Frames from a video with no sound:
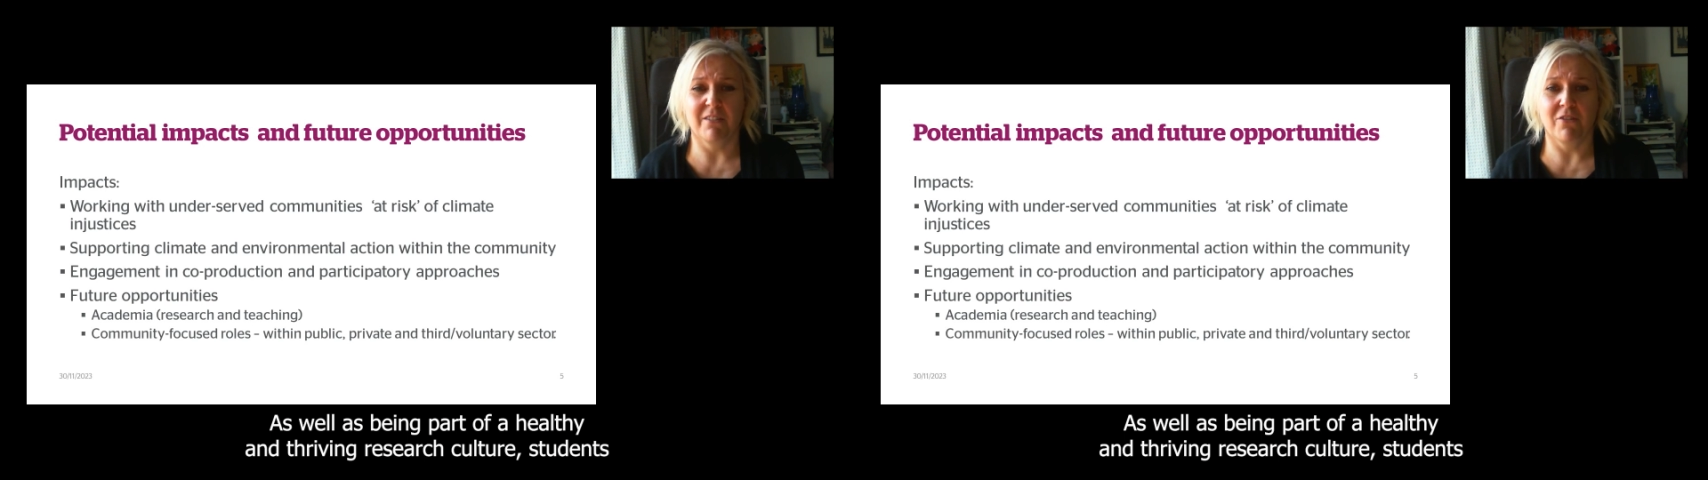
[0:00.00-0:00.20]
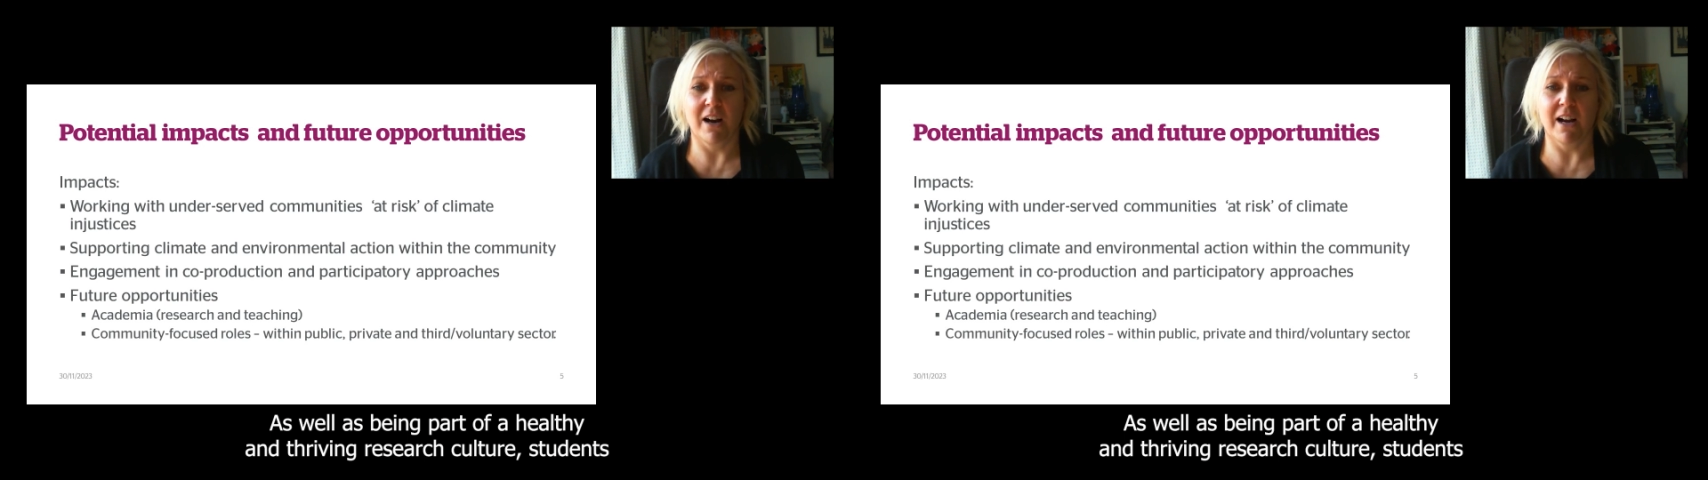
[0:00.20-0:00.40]

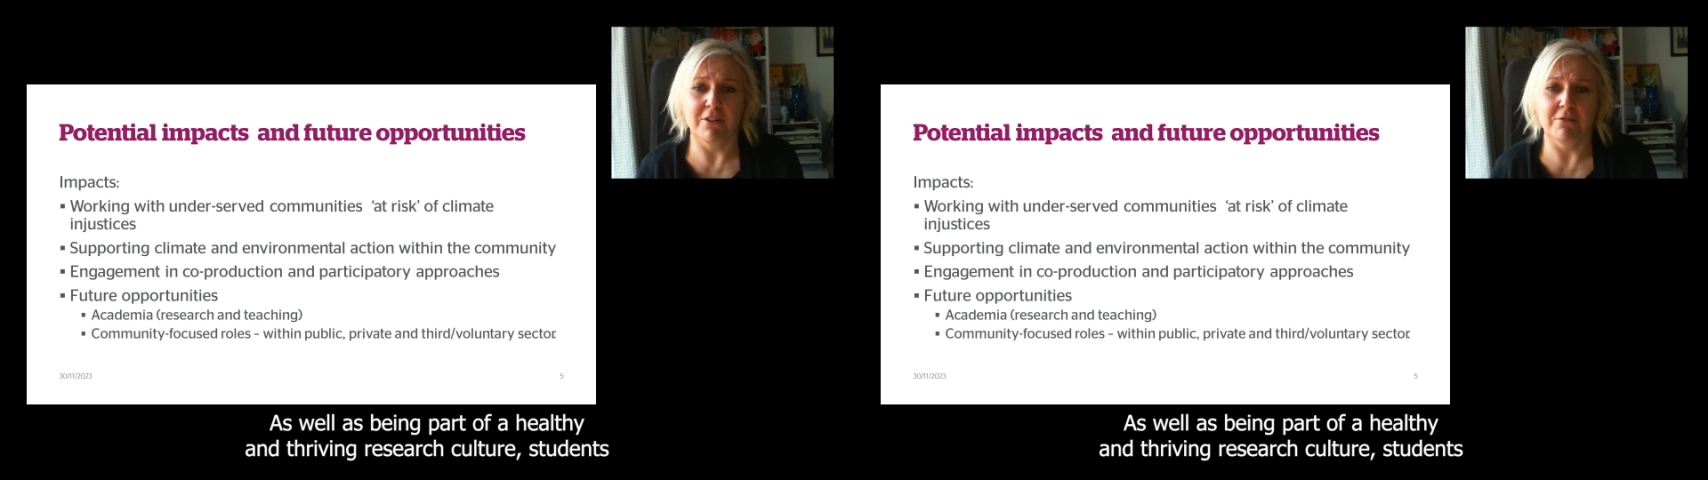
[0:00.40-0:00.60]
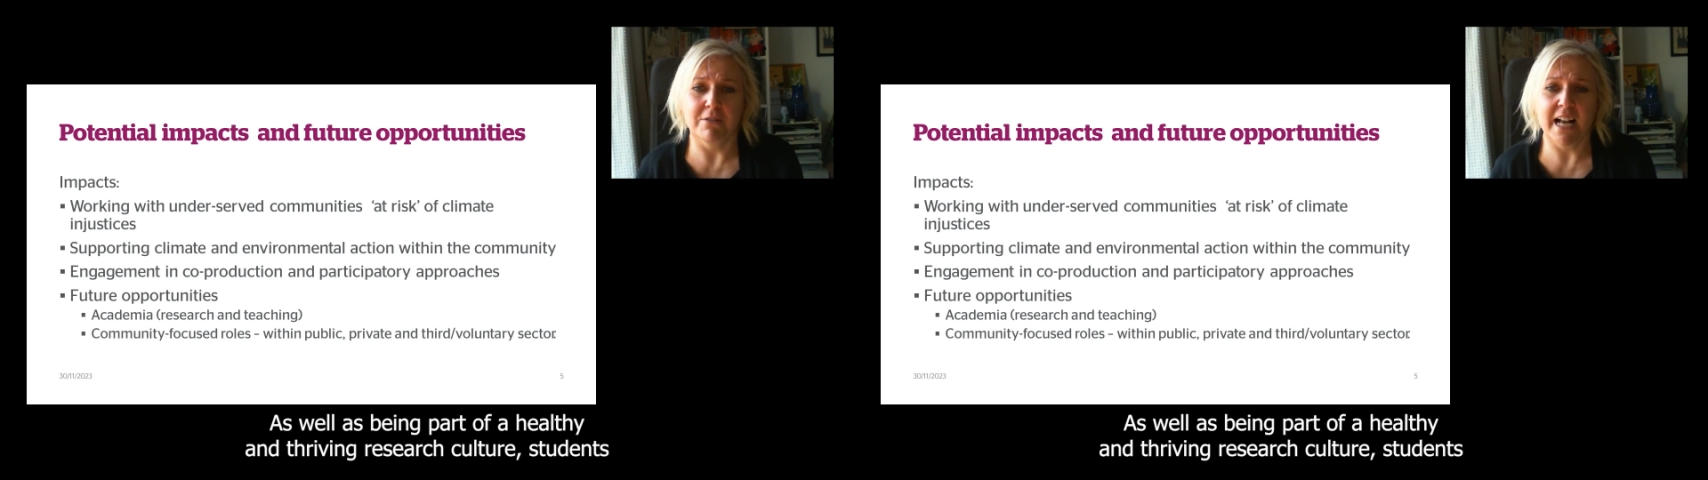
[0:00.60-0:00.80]

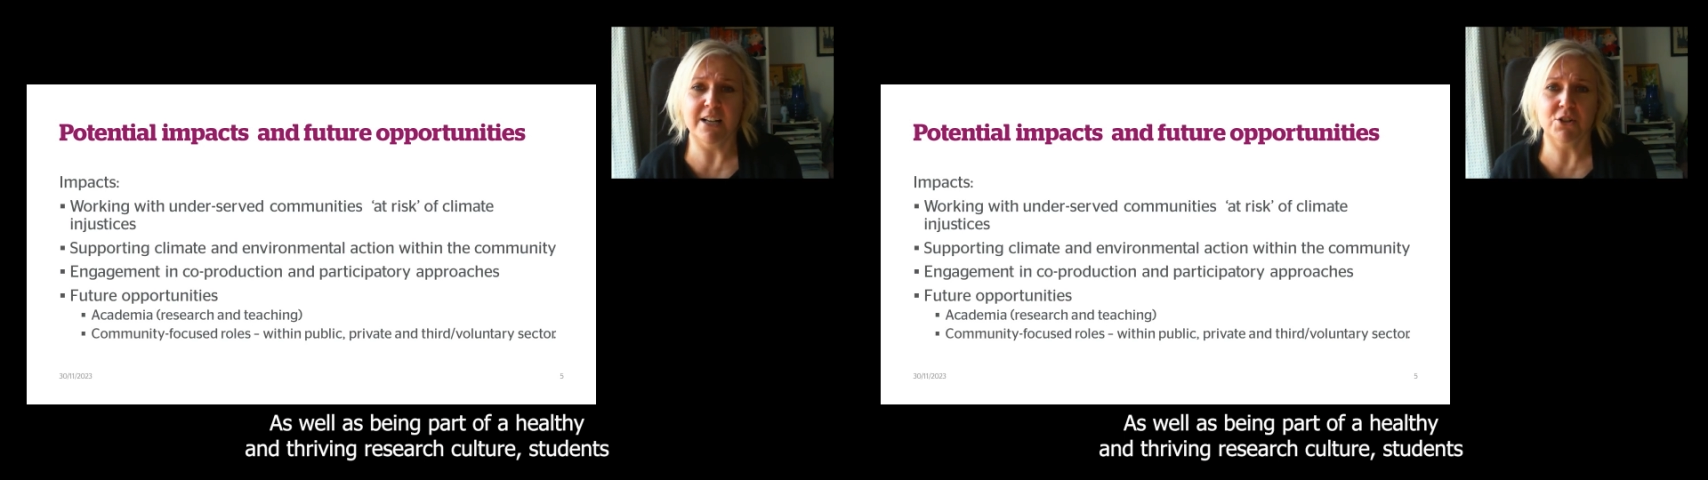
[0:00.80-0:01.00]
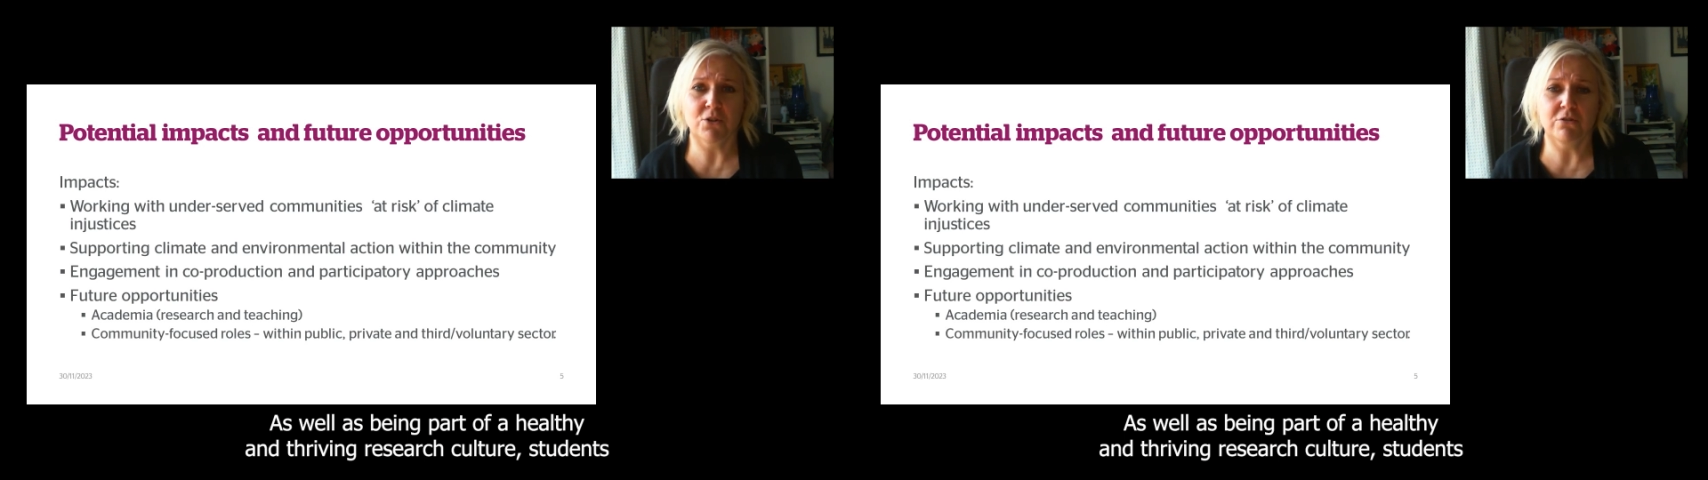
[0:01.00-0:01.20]
thriving
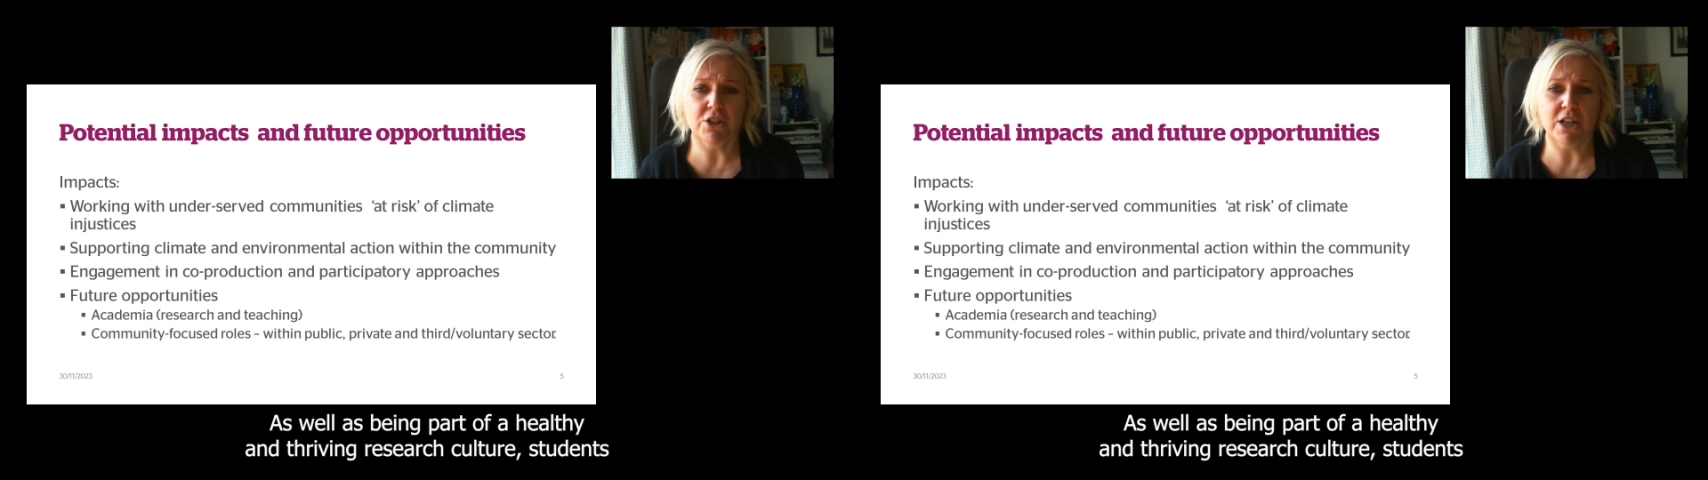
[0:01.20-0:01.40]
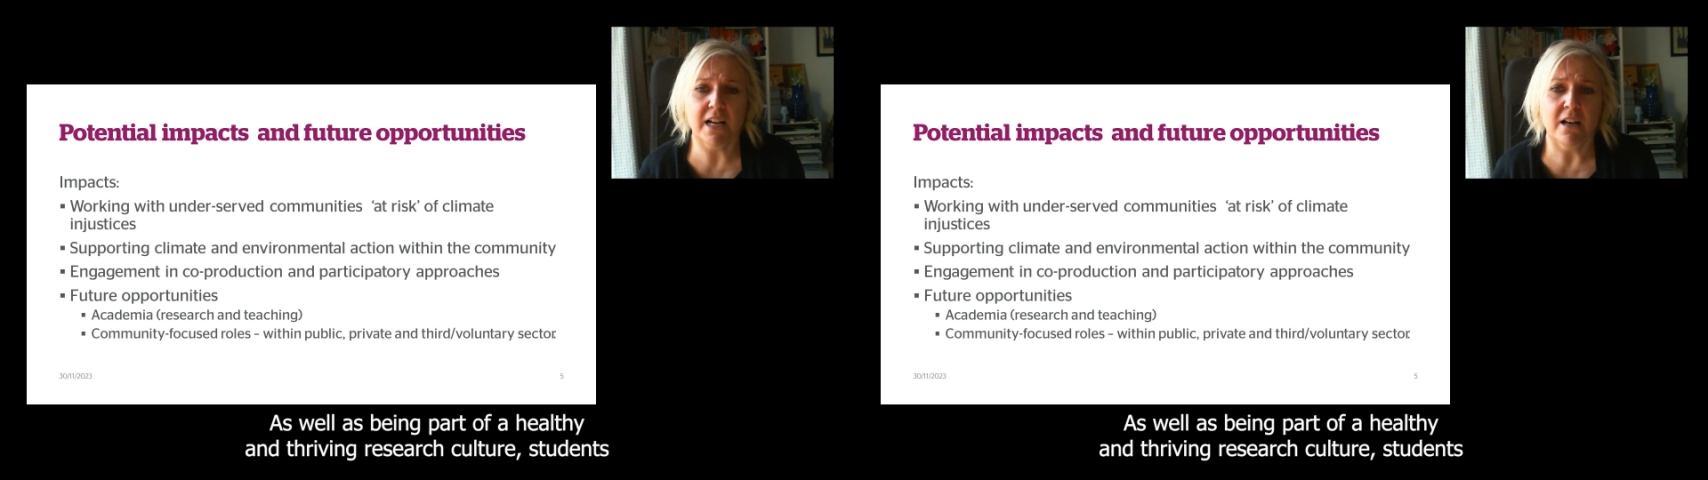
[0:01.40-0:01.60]
research
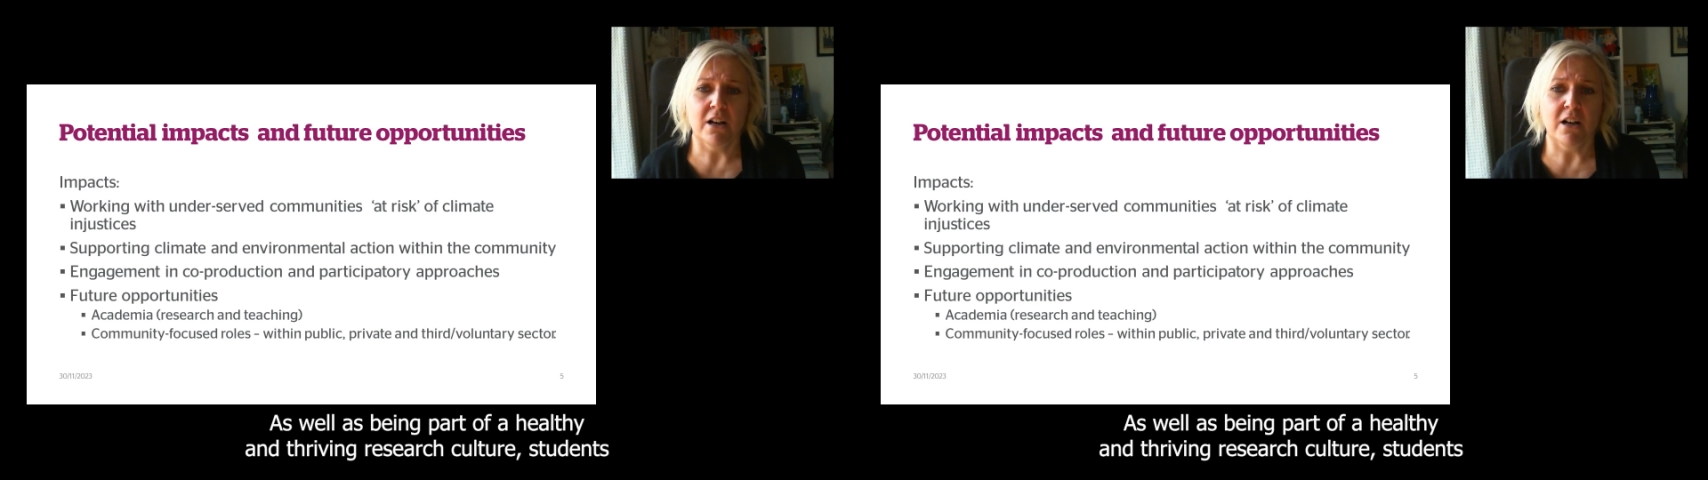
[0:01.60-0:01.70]
culture,